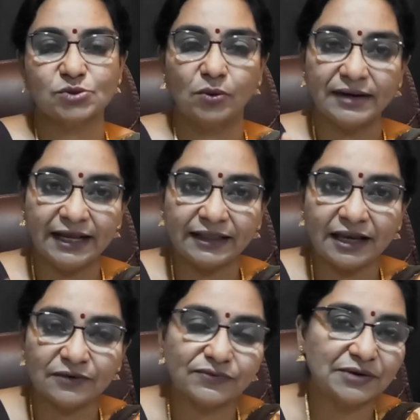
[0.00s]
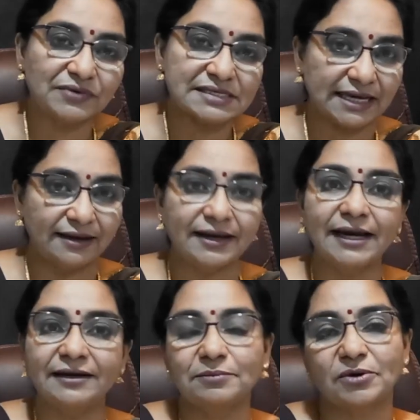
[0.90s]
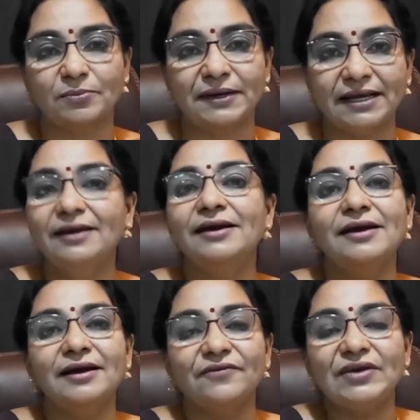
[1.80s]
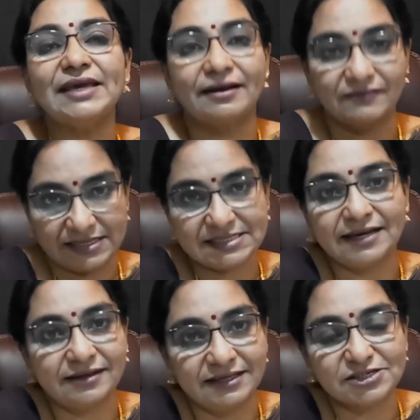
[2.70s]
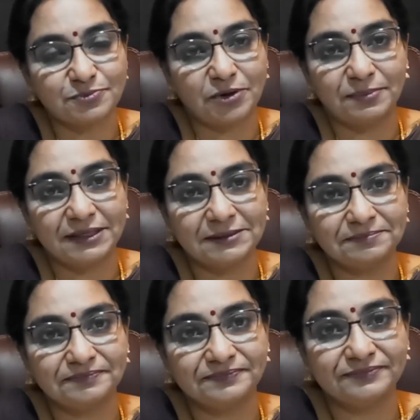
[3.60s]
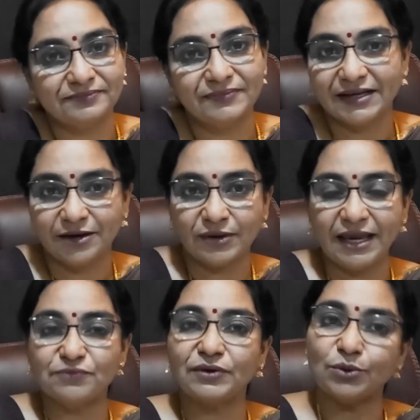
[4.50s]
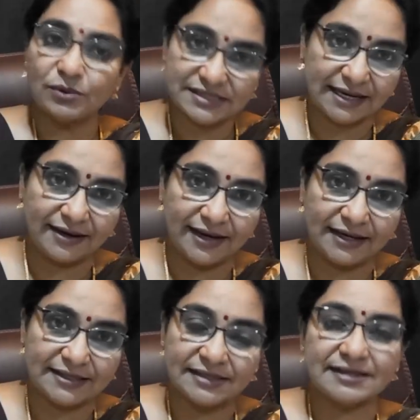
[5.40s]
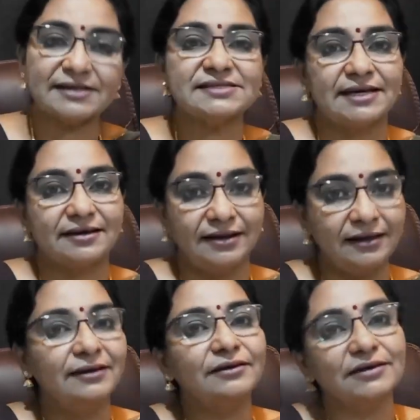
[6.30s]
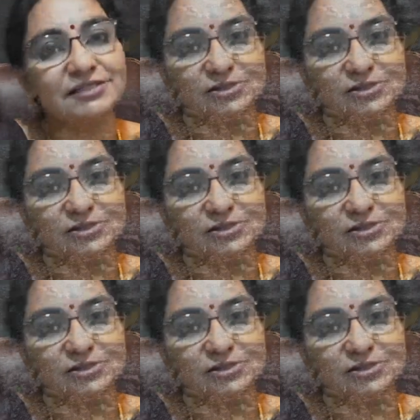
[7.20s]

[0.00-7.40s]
So only thing, if when we segregate it properly, we can recycle it properly. Okay, if we don't segregate it, recycling is